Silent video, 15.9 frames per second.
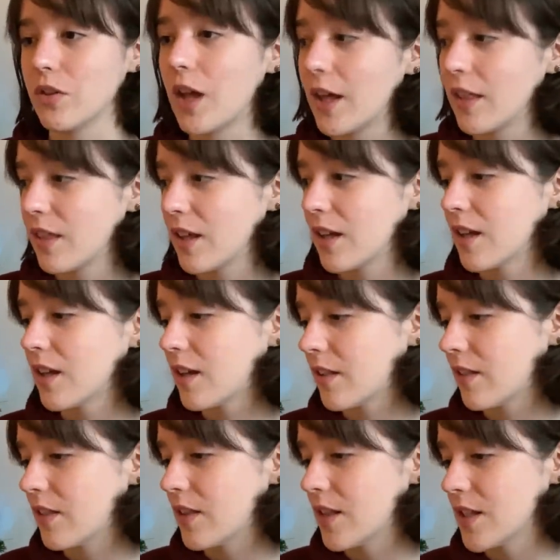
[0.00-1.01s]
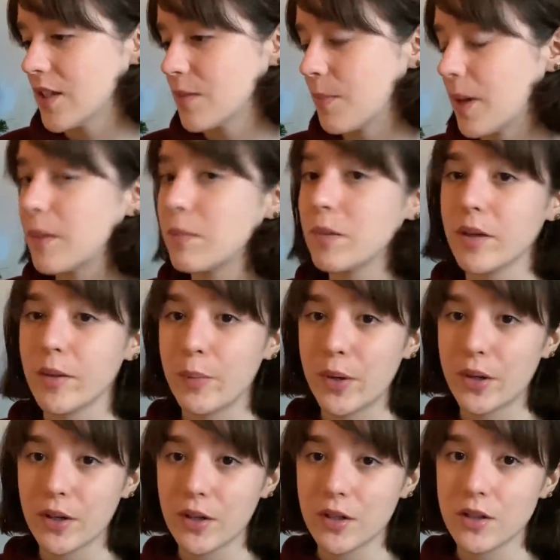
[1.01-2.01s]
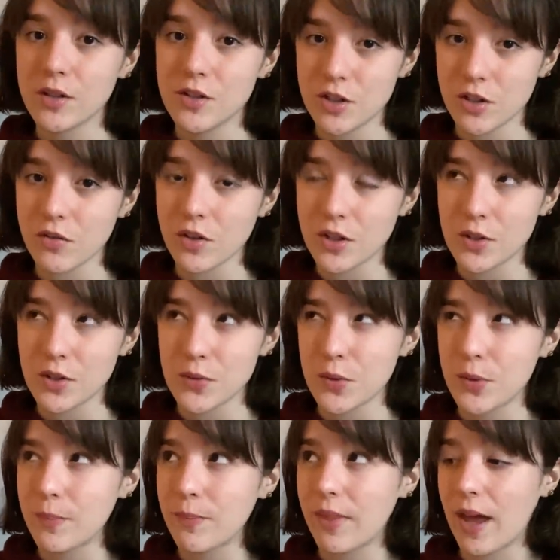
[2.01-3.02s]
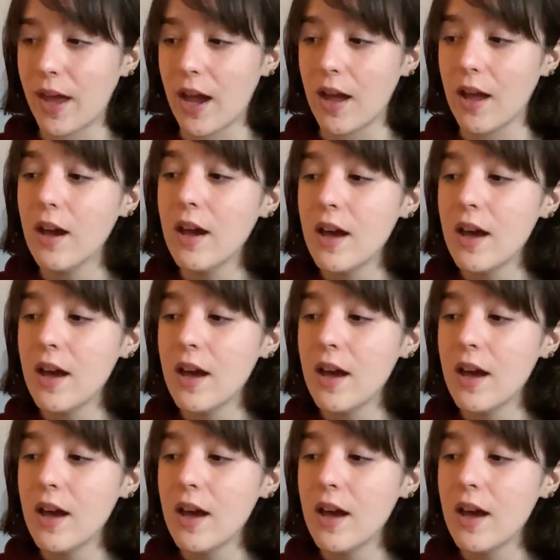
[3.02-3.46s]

I think this might be a book, Giovanni's Room, that